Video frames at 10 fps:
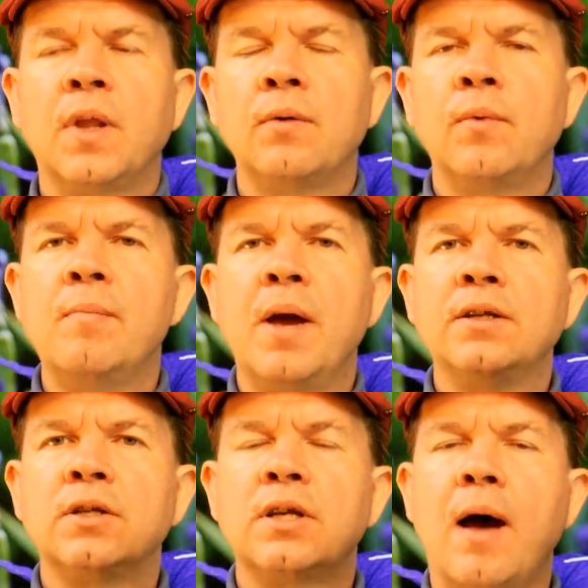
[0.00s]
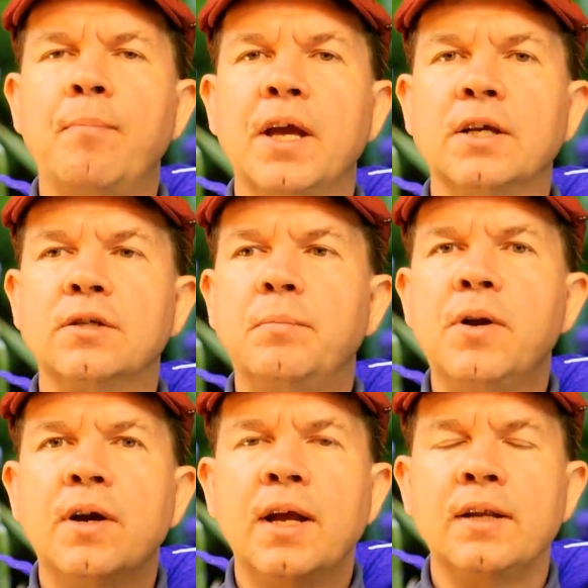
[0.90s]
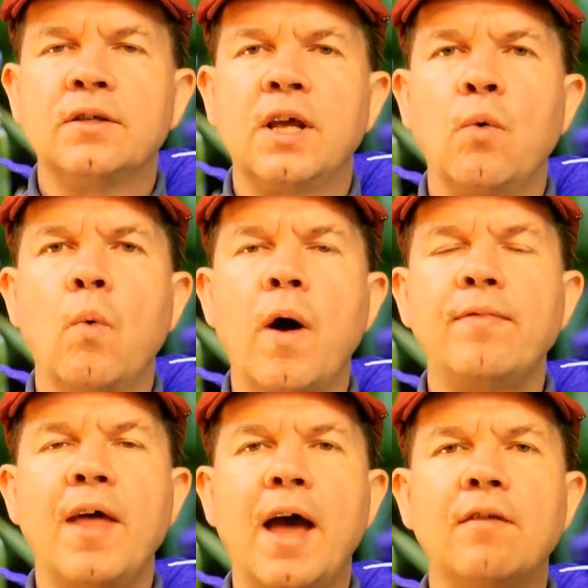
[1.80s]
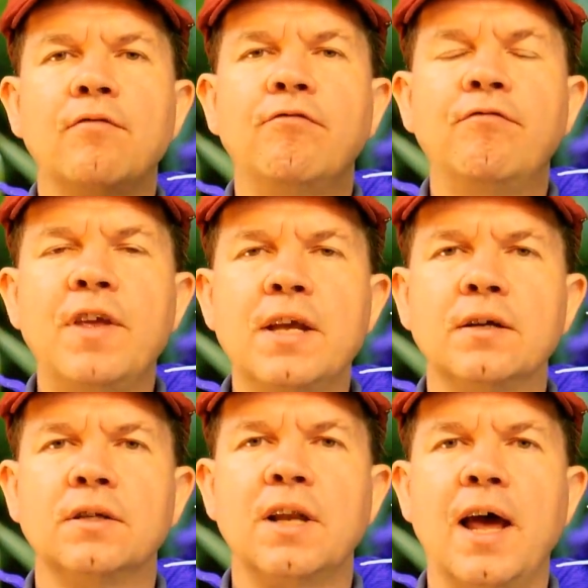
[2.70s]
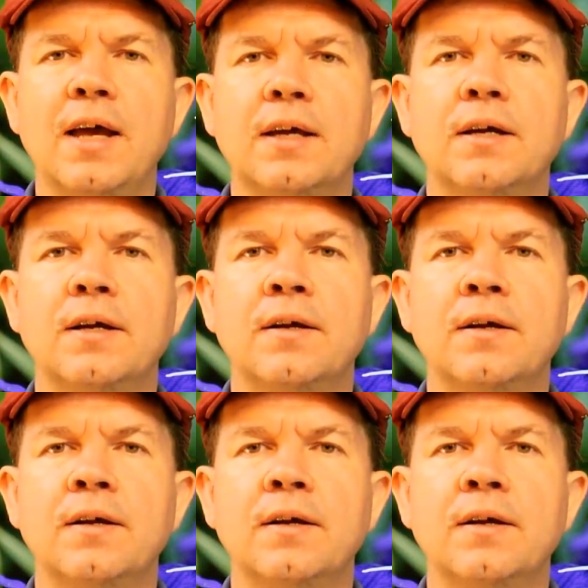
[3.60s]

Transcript: We may stop experiencing what that feels like,